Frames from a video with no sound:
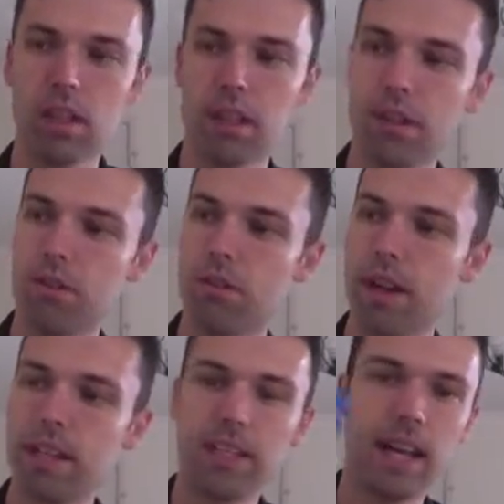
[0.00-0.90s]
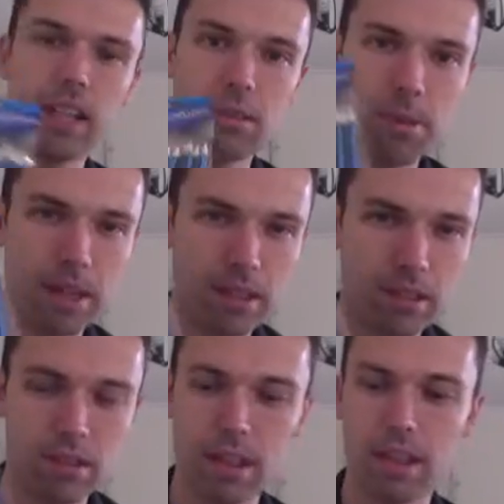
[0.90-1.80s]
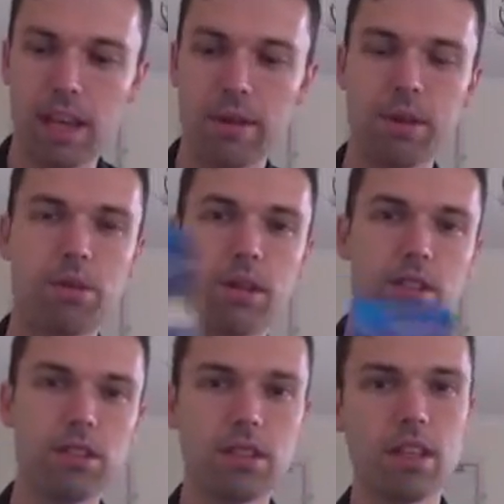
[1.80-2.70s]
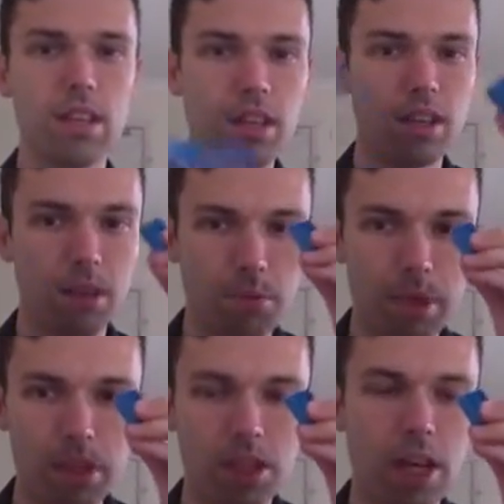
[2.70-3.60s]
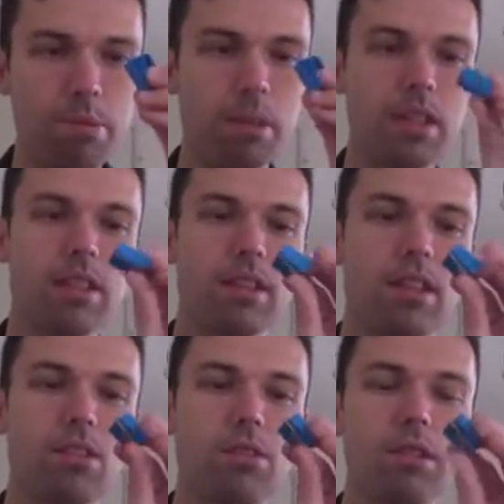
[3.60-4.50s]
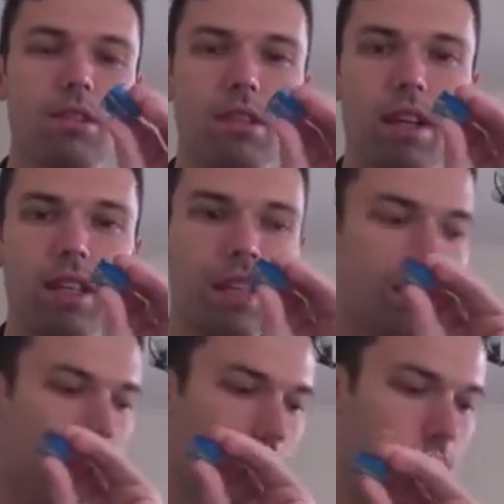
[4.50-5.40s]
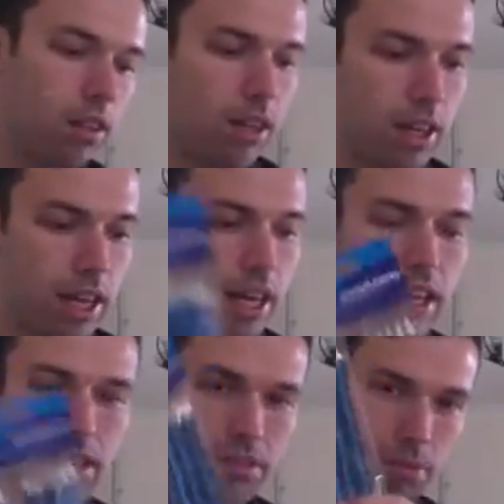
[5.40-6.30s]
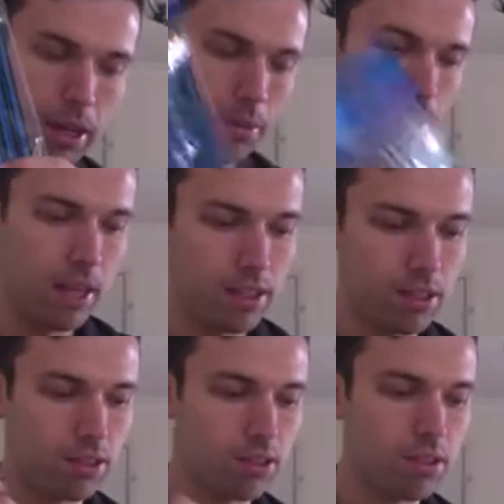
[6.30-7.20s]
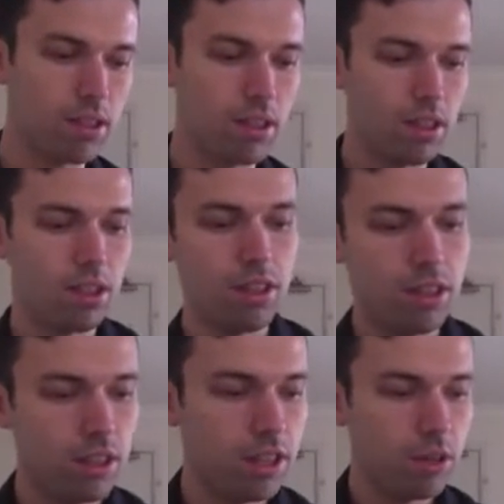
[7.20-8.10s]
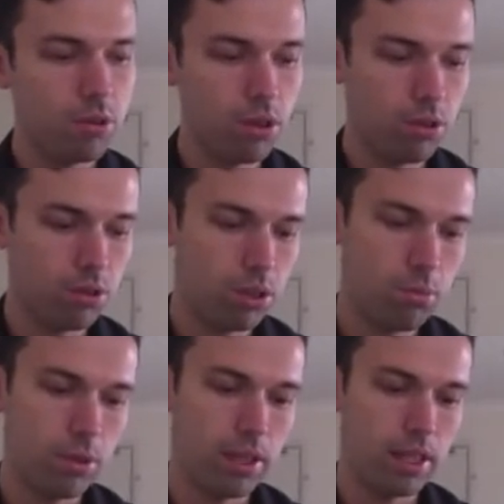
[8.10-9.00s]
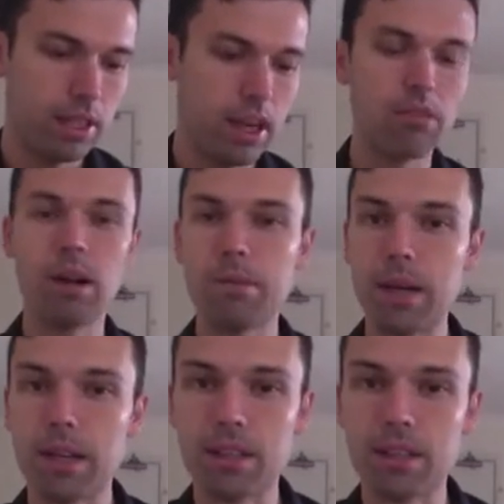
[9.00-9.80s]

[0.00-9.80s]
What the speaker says: they're all ground down, depending on how many questions. Bring a sharpener, that's always a good idea though. Okay, if you bring in pencils, you're going to want to also bring a rubber.